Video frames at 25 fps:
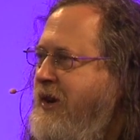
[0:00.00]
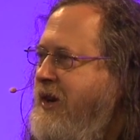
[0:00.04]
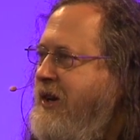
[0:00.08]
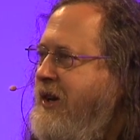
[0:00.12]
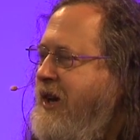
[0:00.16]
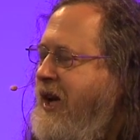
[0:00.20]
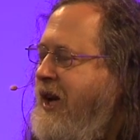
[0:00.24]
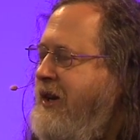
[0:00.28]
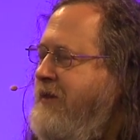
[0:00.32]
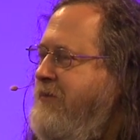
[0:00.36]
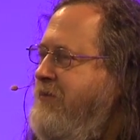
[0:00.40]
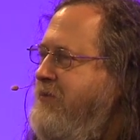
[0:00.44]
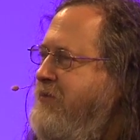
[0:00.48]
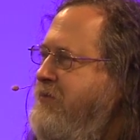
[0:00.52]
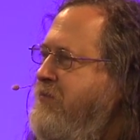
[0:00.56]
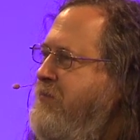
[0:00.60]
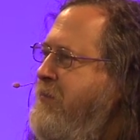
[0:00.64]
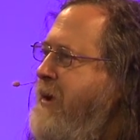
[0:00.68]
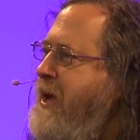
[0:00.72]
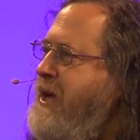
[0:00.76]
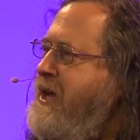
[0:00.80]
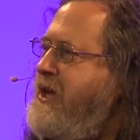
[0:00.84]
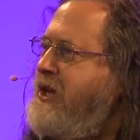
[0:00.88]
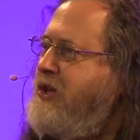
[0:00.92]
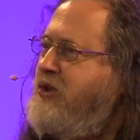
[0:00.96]
can
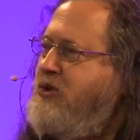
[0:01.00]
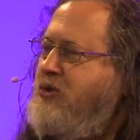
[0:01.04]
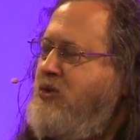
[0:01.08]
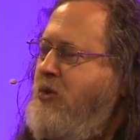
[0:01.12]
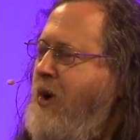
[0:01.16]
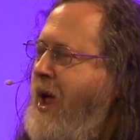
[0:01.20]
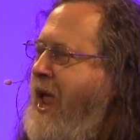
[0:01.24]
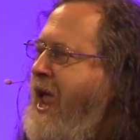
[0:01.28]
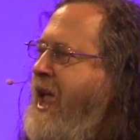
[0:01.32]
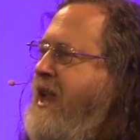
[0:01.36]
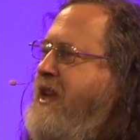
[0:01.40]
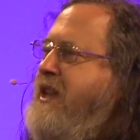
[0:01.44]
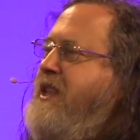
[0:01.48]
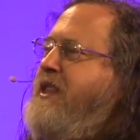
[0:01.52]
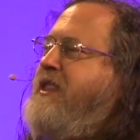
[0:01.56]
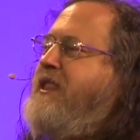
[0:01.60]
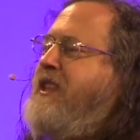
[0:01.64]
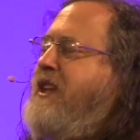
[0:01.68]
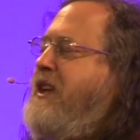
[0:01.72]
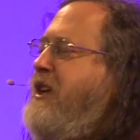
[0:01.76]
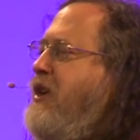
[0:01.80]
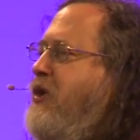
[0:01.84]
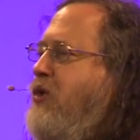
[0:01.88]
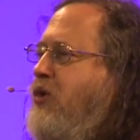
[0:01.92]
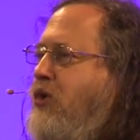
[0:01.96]
make it do
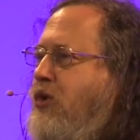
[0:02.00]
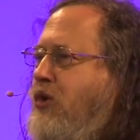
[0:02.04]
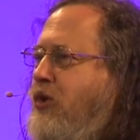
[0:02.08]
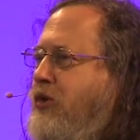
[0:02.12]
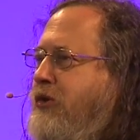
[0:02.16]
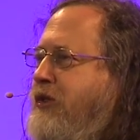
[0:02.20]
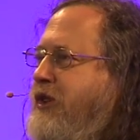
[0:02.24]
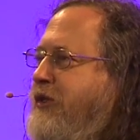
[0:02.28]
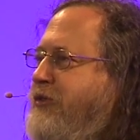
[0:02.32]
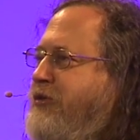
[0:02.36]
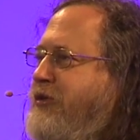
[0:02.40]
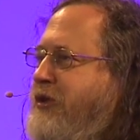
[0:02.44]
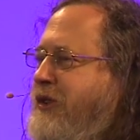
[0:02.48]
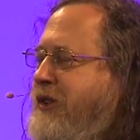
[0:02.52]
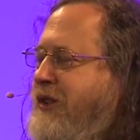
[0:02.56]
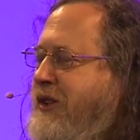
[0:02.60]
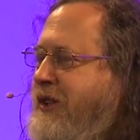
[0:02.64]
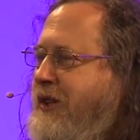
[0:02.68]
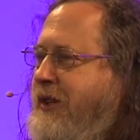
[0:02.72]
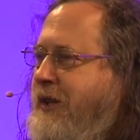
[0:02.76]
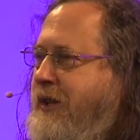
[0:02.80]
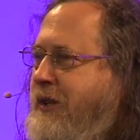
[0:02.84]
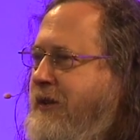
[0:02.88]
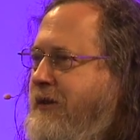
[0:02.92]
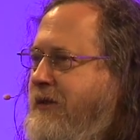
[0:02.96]
anything at all
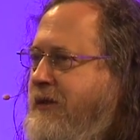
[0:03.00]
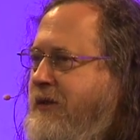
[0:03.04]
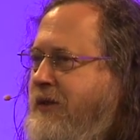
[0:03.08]
differently.